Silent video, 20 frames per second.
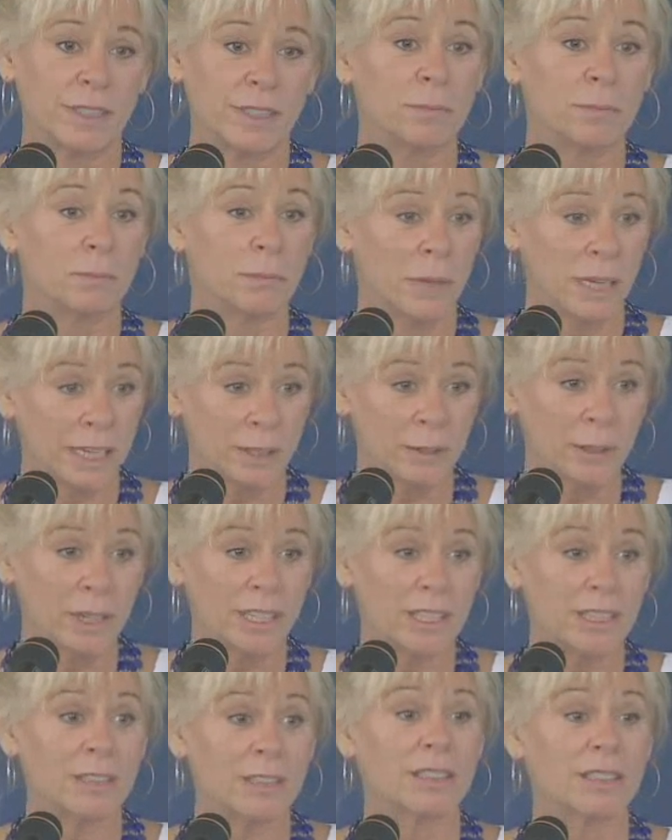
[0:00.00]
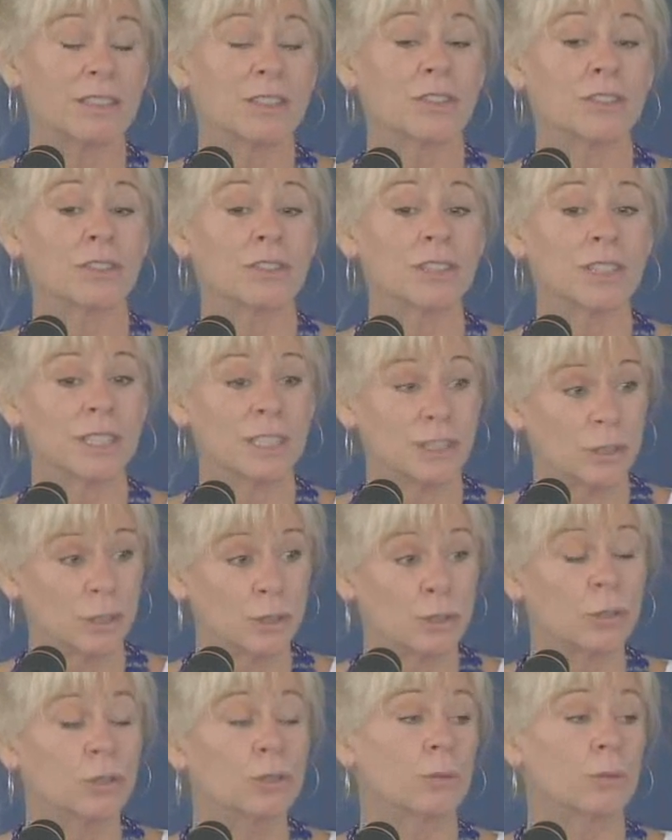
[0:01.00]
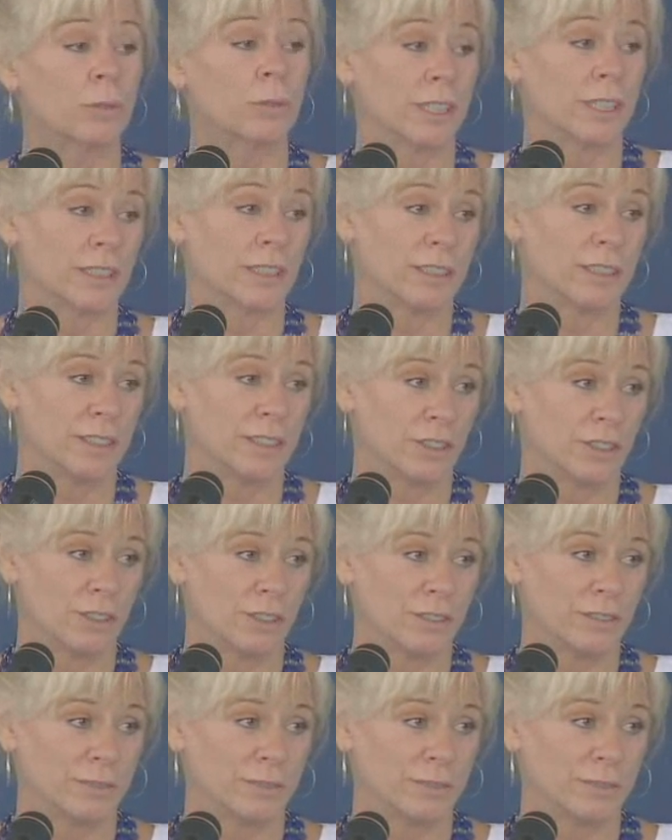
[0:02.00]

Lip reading: My recognition is your recognition.